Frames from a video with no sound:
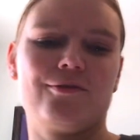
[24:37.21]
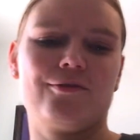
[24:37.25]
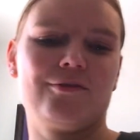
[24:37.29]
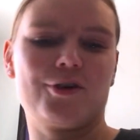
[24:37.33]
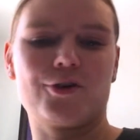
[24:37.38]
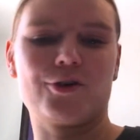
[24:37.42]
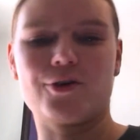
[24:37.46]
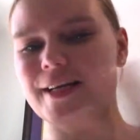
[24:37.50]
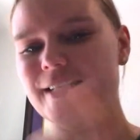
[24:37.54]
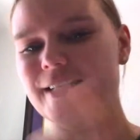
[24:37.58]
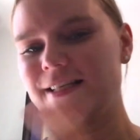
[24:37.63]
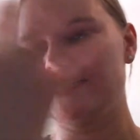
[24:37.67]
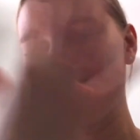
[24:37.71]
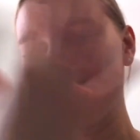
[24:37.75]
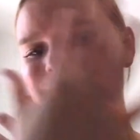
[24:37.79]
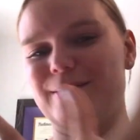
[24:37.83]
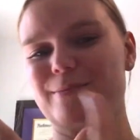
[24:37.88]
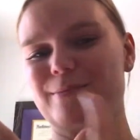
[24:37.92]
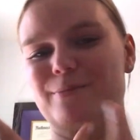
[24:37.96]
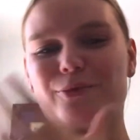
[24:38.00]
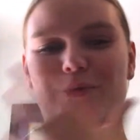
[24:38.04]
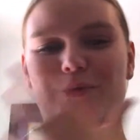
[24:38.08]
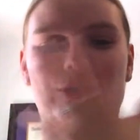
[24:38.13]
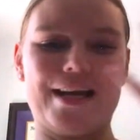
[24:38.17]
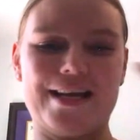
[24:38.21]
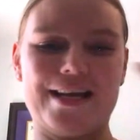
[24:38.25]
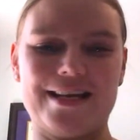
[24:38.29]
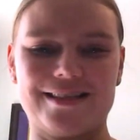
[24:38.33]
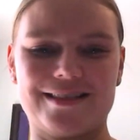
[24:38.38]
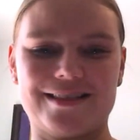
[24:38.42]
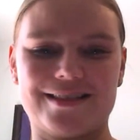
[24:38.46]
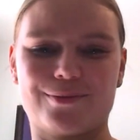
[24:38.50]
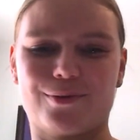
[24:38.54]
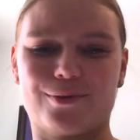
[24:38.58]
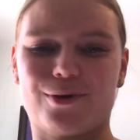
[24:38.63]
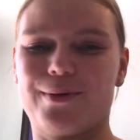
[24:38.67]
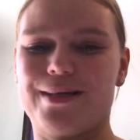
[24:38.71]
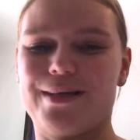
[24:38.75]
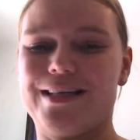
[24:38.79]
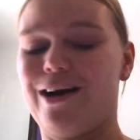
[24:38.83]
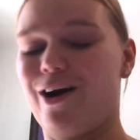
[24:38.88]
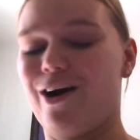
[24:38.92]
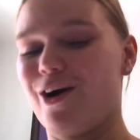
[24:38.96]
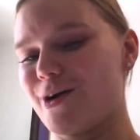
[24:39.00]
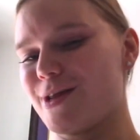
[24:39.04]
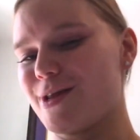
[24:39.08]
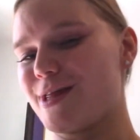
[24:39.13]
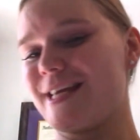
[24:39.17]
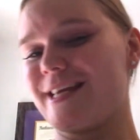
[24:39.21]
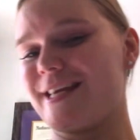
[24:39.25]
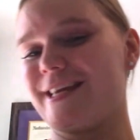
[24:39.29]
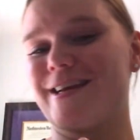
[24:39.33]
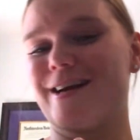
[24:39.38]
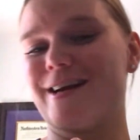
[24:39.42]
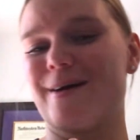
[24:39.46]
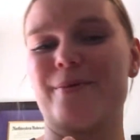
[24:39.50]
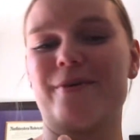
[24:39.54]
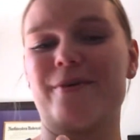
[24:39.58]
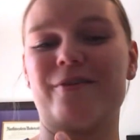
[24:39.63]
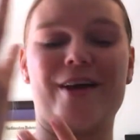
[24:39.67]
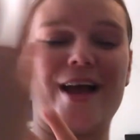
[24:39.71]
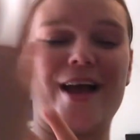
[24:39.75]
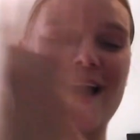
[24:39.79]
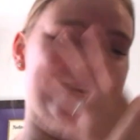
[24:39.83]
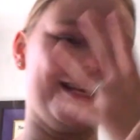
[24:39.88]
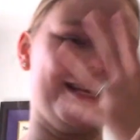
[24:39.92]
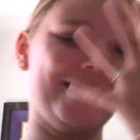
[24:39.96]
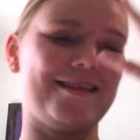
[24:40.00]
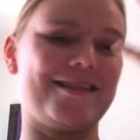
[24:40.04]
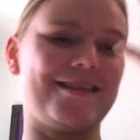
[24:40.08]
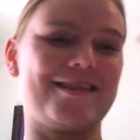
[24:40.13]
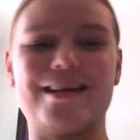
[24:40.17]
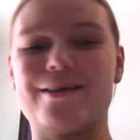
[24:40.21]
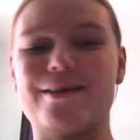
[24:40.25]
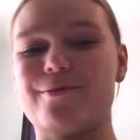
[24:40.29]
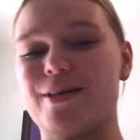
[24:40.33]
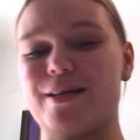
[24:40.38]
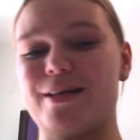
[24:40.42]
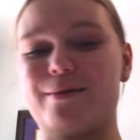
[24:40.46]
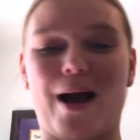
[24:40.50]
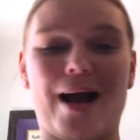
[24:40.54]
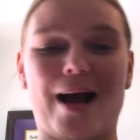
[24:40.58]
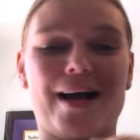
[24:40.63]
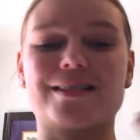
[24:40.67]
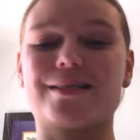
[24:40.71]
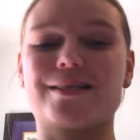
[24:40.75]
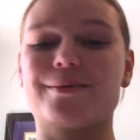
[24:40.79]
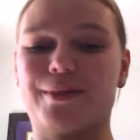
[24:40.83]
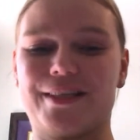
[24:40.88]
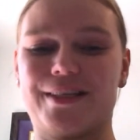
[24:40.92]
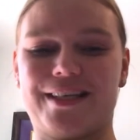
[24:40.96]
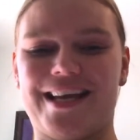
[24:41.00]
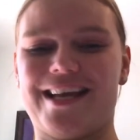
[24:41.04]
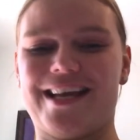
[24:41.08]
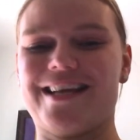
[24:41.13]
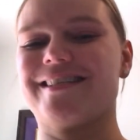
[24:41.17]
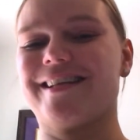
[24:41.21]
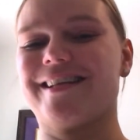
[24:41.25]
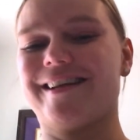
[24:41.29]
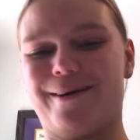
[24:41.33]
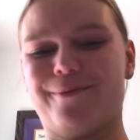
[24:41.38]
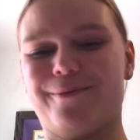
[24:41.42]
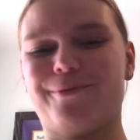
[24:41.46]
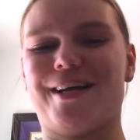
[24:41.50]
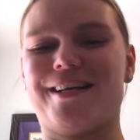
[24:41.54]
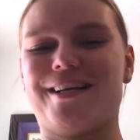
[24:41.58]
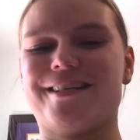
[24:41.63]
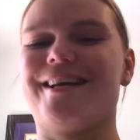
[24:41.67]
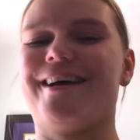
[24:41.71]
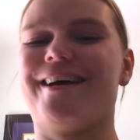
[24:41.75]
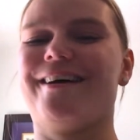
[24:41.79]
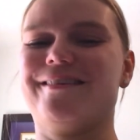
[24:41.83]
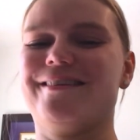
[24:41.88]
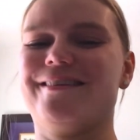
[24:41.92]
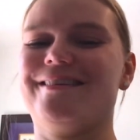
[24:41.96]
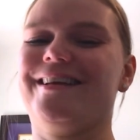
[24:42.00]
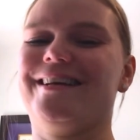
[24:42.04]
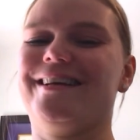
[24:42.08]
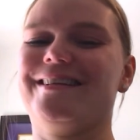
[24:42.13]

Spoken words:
crazy brains where we are thinking up of anything we possibly can to help that child in that